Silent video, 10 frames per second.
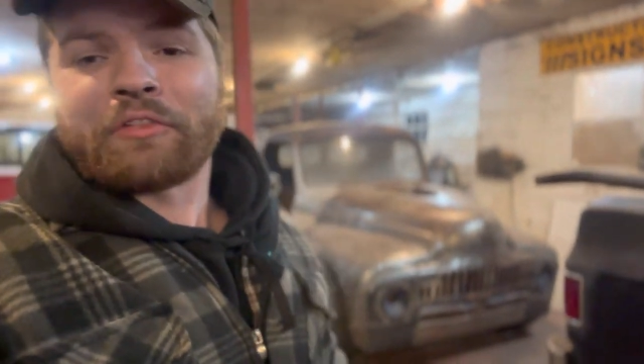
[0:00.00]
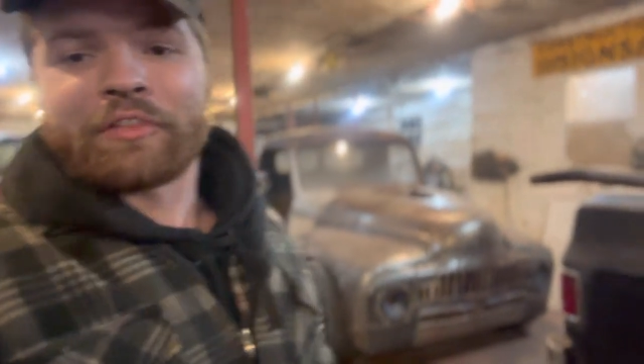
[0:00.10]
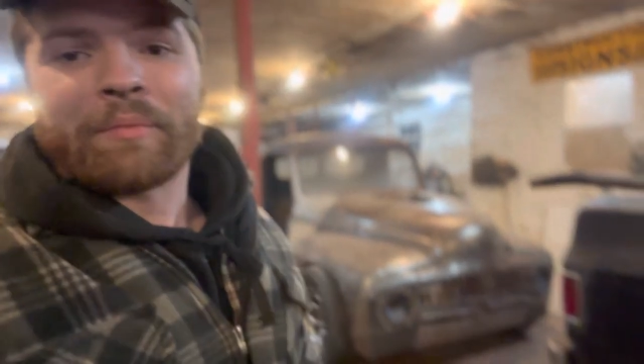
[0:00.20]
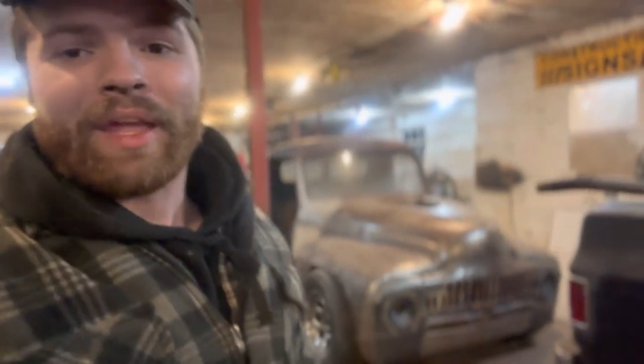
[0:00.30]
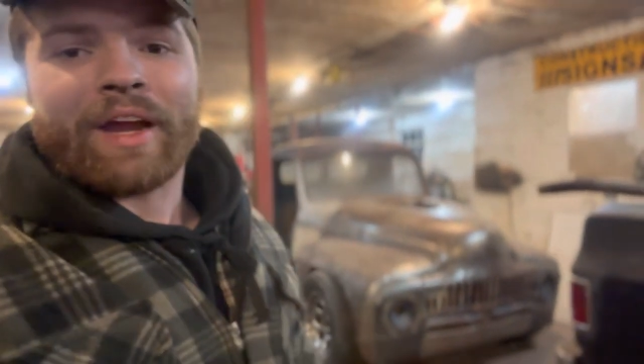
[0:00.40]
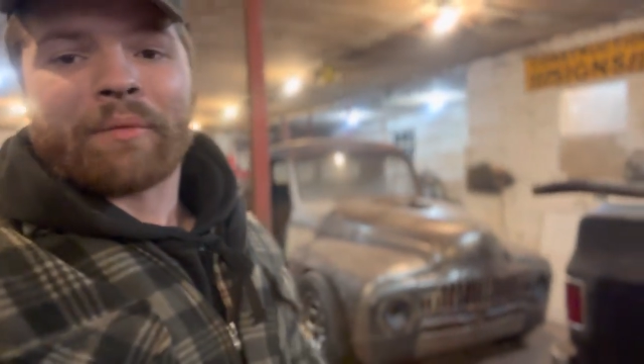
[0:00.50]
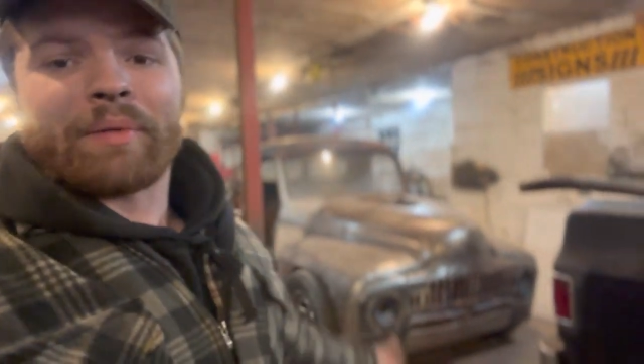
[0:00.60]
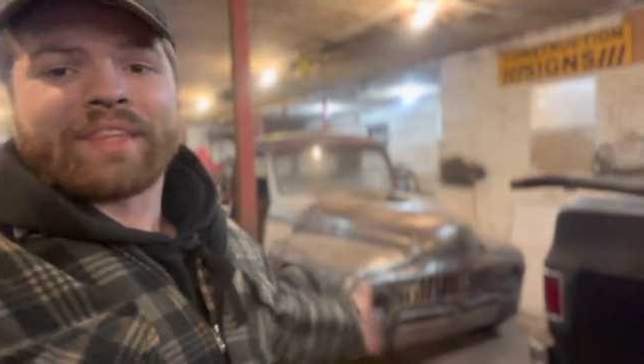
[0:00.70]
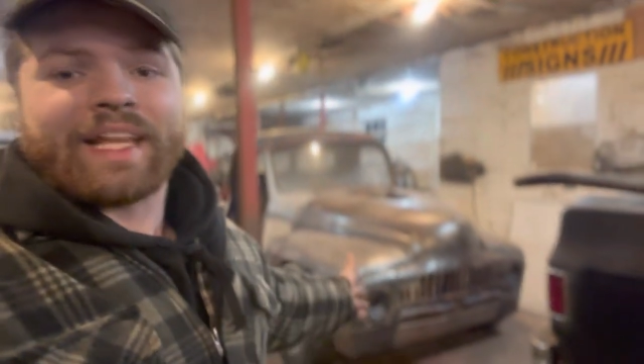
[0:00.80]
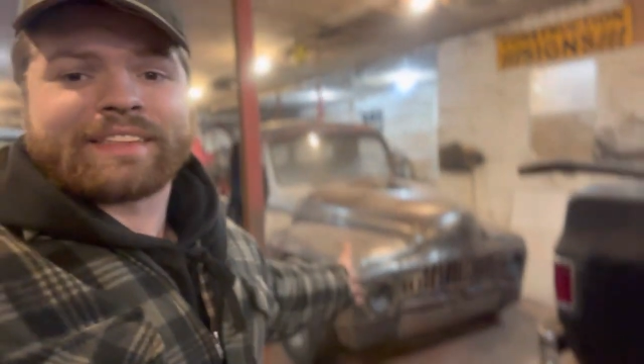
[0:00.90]
from there.
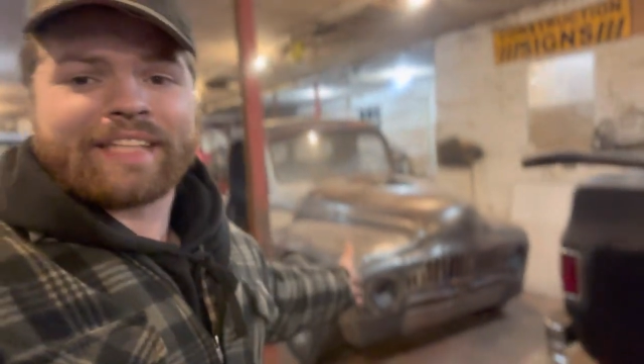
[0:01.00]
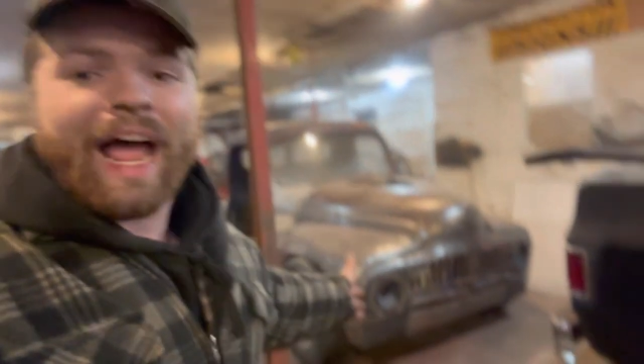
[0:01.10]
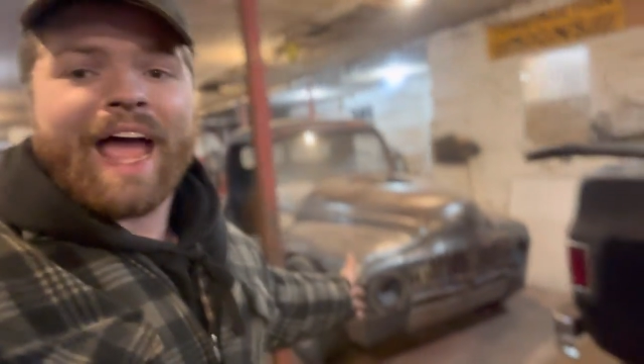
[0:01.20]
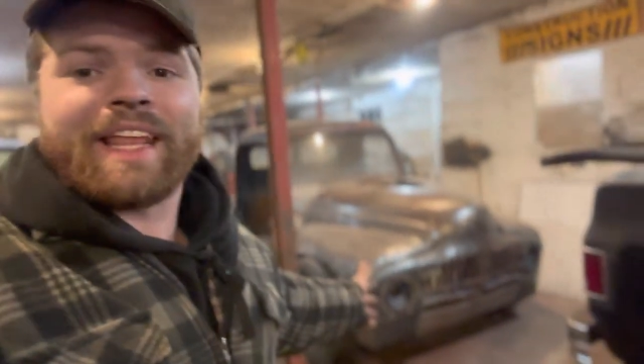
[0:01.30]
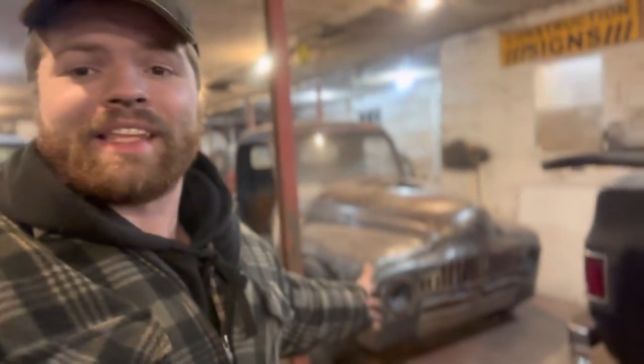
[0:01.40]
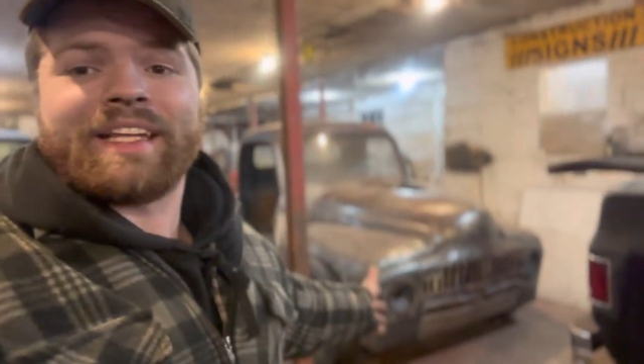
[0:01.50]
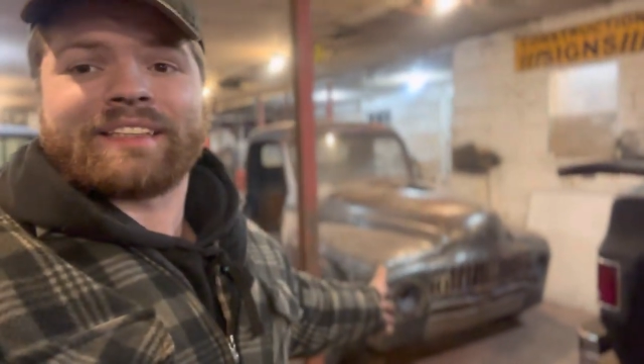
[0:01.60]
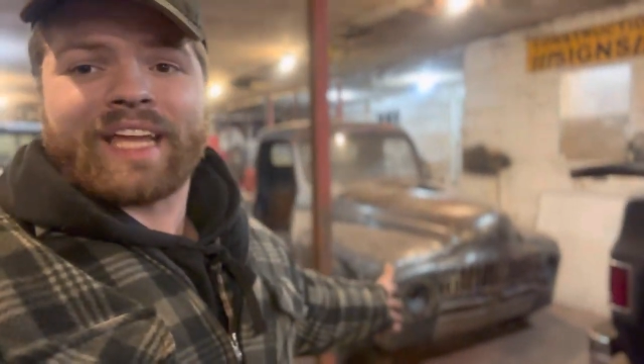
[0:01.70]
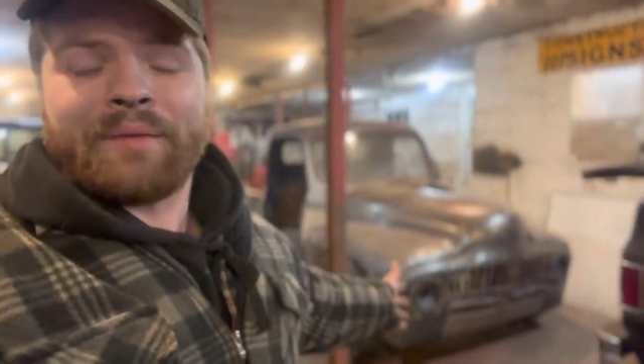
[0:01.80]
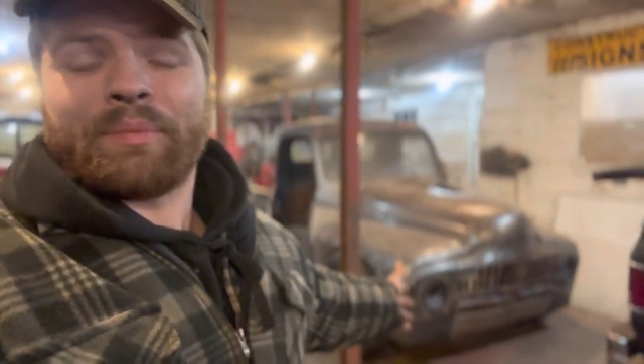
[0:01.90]
But that's kind of the
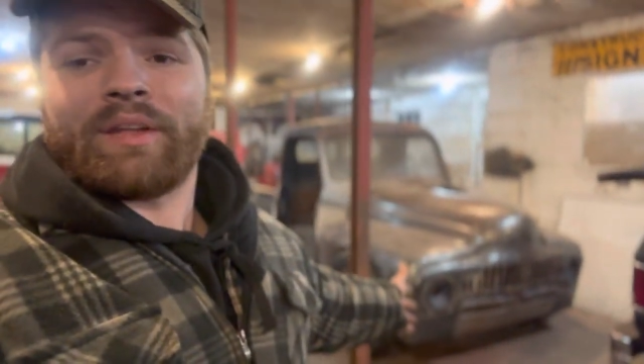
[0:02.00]
example